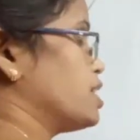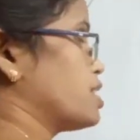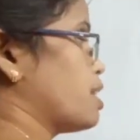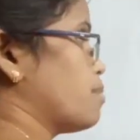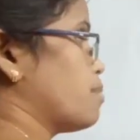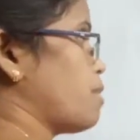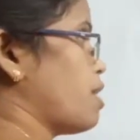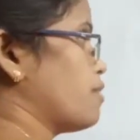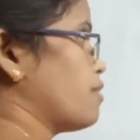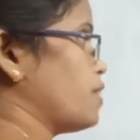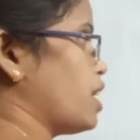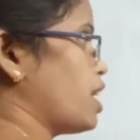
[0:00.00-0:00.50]

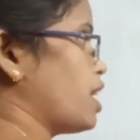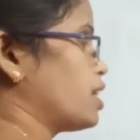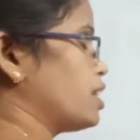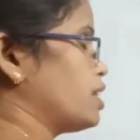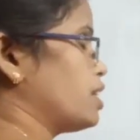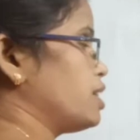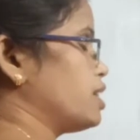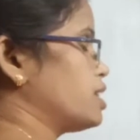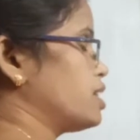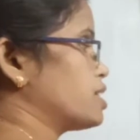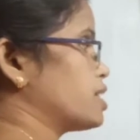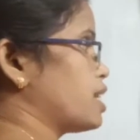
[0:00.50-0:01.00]
some of the
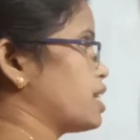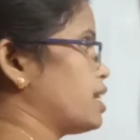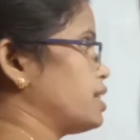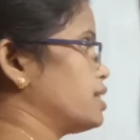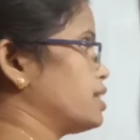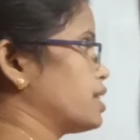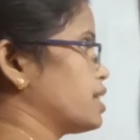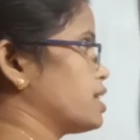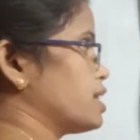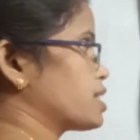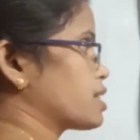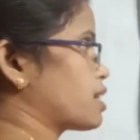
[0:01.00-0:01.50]
another
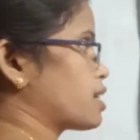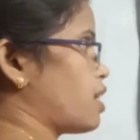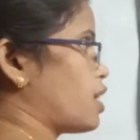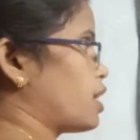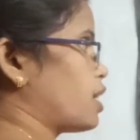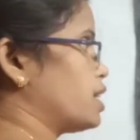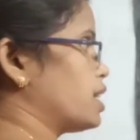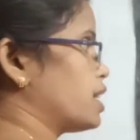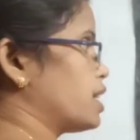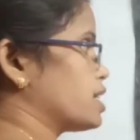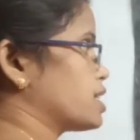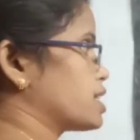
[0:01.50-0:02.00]
scientists
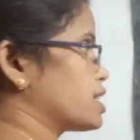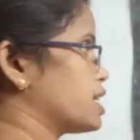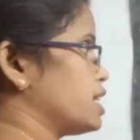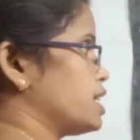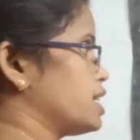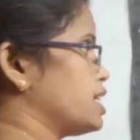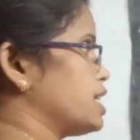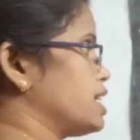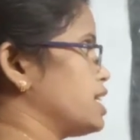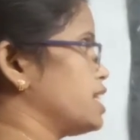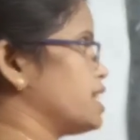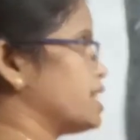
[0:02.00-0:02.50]
called as
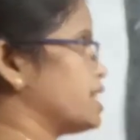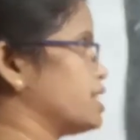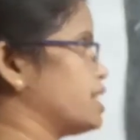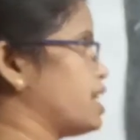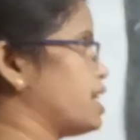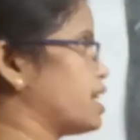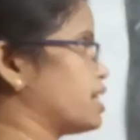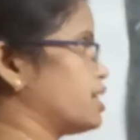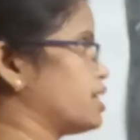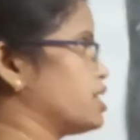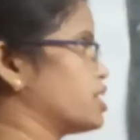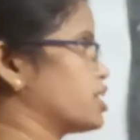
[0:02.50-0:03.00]
Schleiden
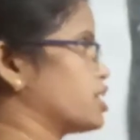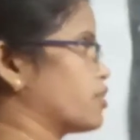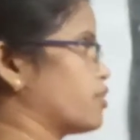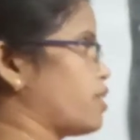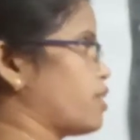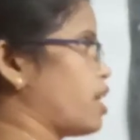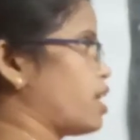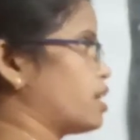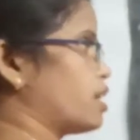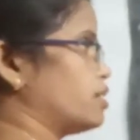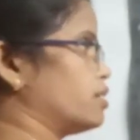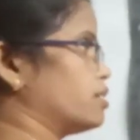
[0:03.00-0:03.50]
and
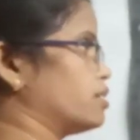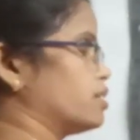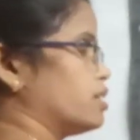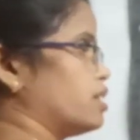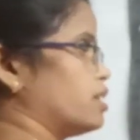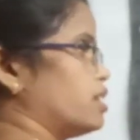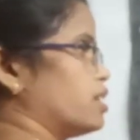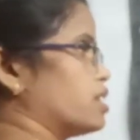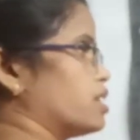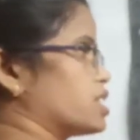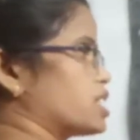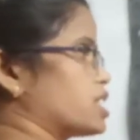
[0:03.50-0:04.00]
Schwann.
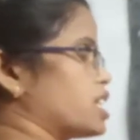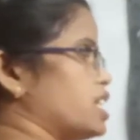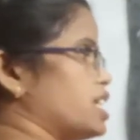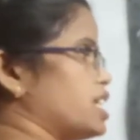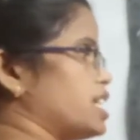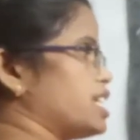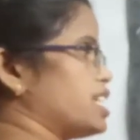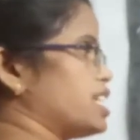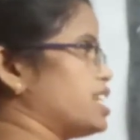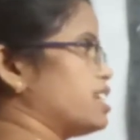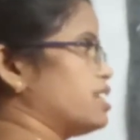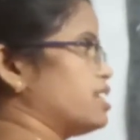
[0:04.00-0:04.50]

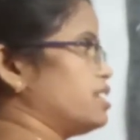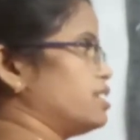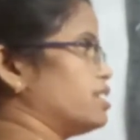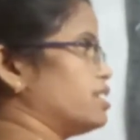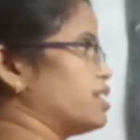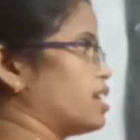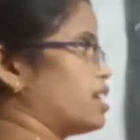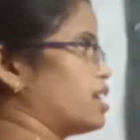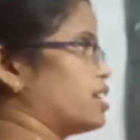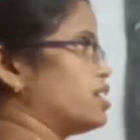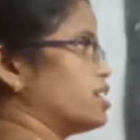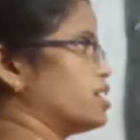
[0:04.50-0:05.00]
Schleiden
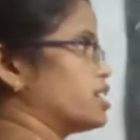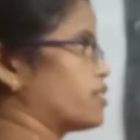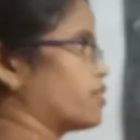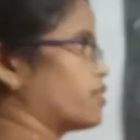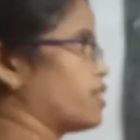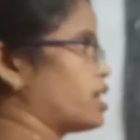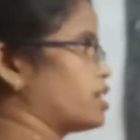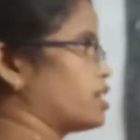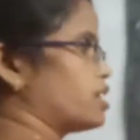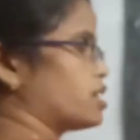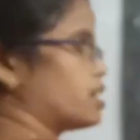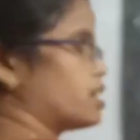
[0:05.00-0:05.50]
and
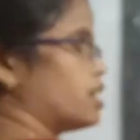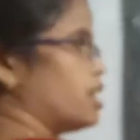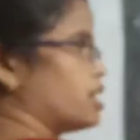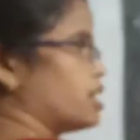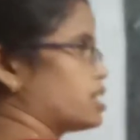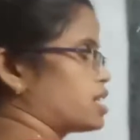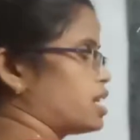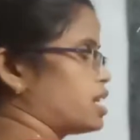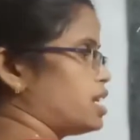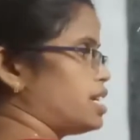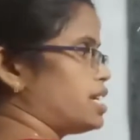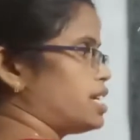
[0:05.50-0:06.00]
Schwann.
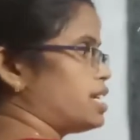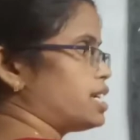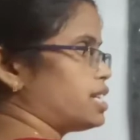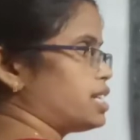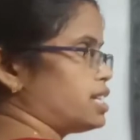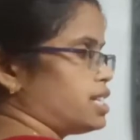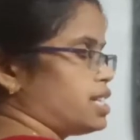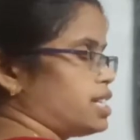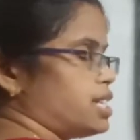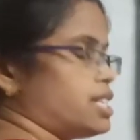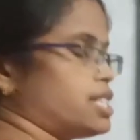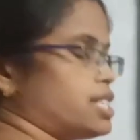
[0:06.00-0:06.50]
Schleiden
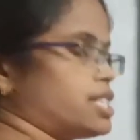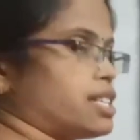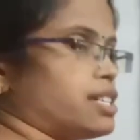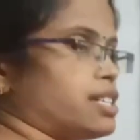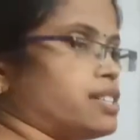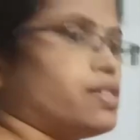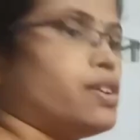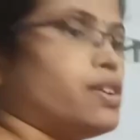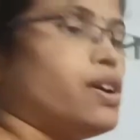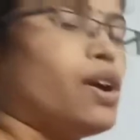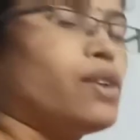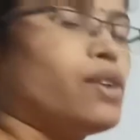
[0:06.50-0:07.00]
is
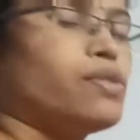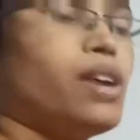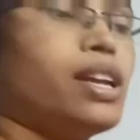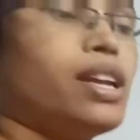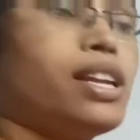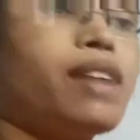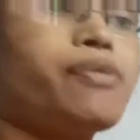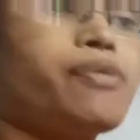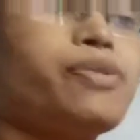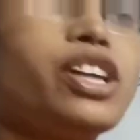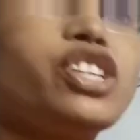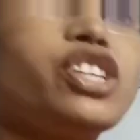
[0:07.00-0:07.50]
one
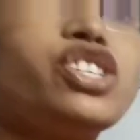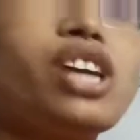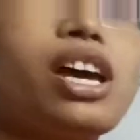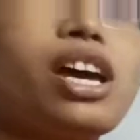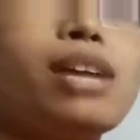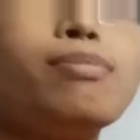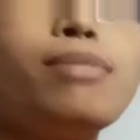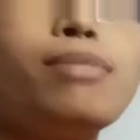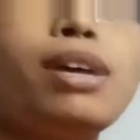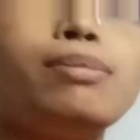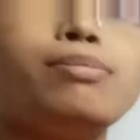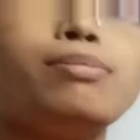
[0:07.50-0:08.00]
of the
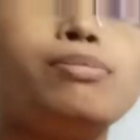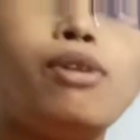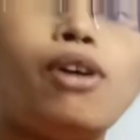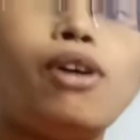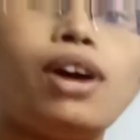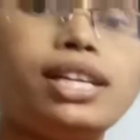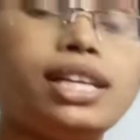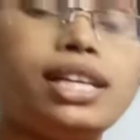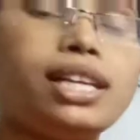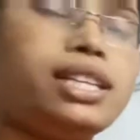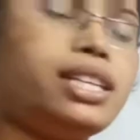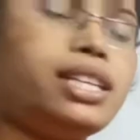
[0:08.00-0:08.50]
German
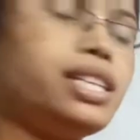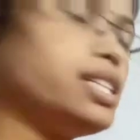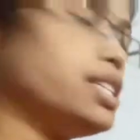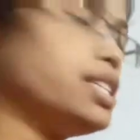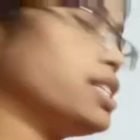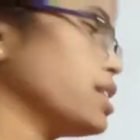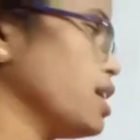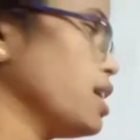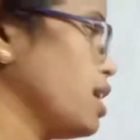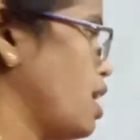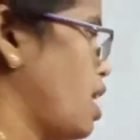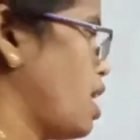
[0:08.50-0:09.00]

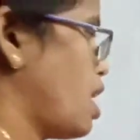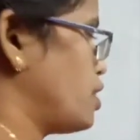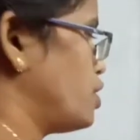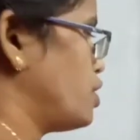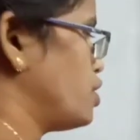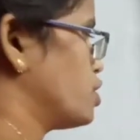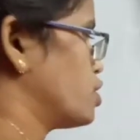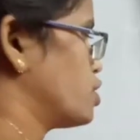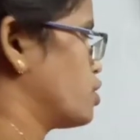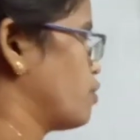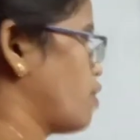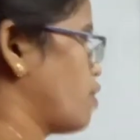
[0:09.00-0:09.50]
botanists and
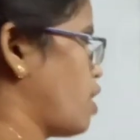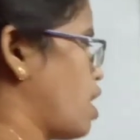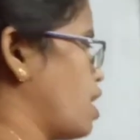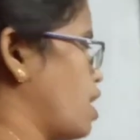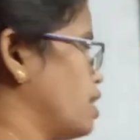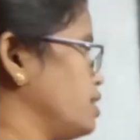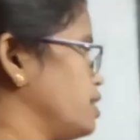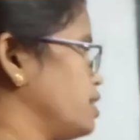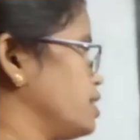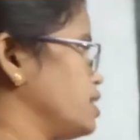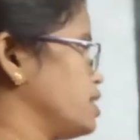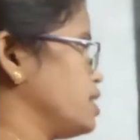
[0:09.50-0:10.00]

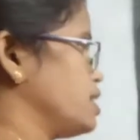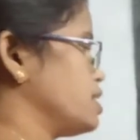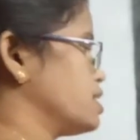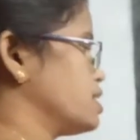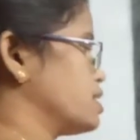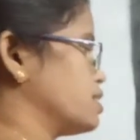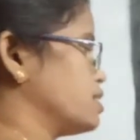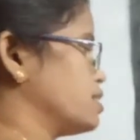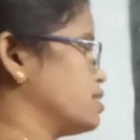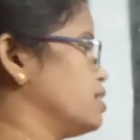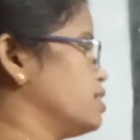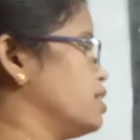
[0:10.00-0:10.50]
Schwann is
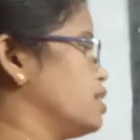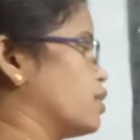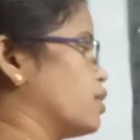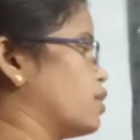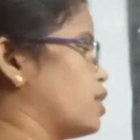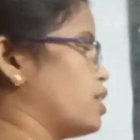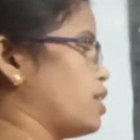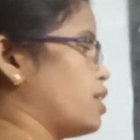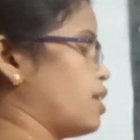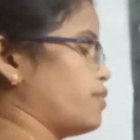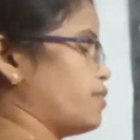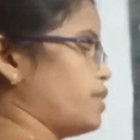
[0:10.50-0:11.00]

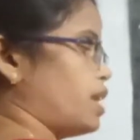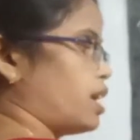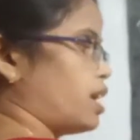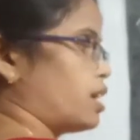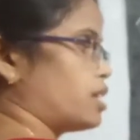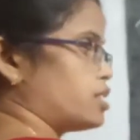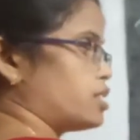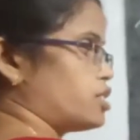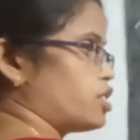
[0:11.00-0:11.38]
one of the